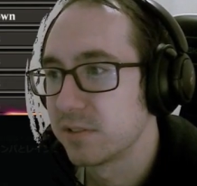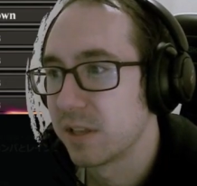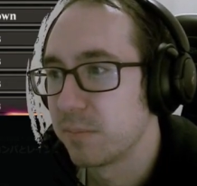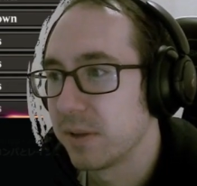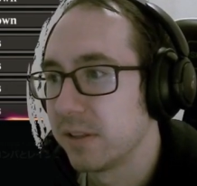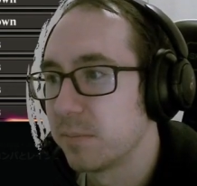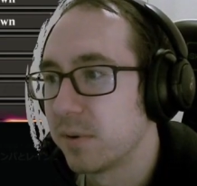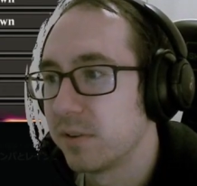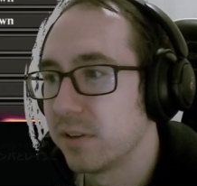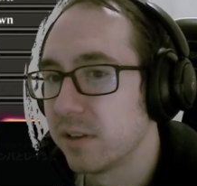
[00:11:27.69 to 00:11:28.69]
that ping the
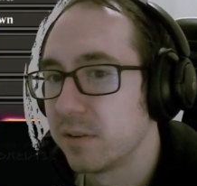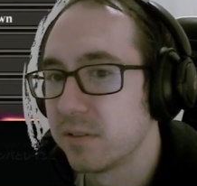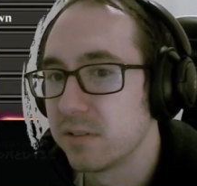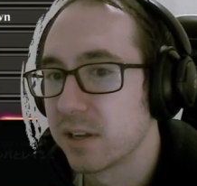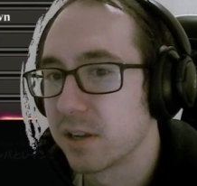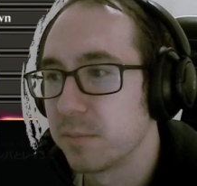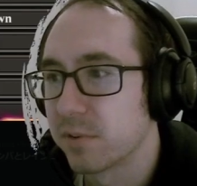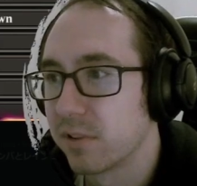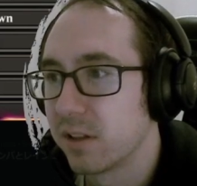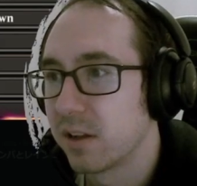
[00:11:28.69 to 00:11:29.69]
opponent and tick up your
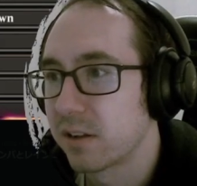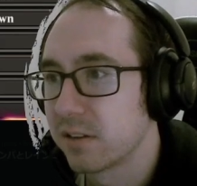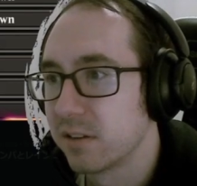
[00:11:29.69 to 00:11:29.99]
clock.